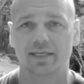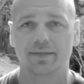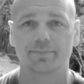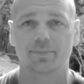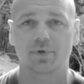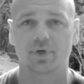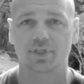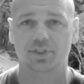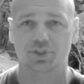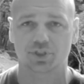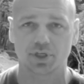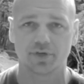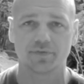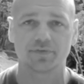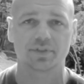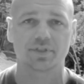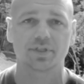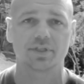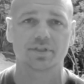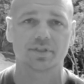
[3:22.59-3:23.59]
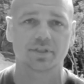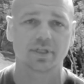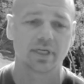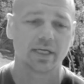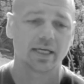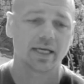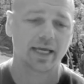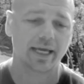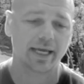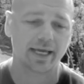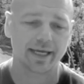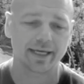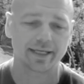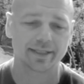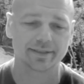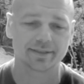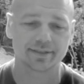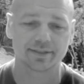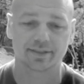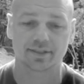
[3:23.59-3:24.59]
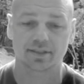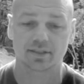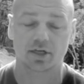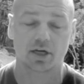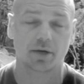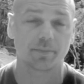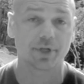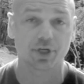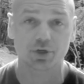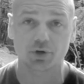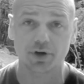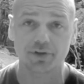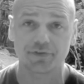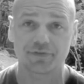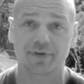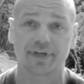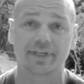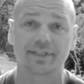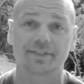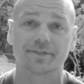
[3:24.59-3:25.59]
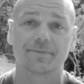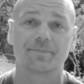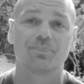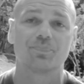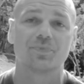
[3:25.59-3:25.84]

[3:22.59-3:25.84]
in my services, and I'm in a growth phase.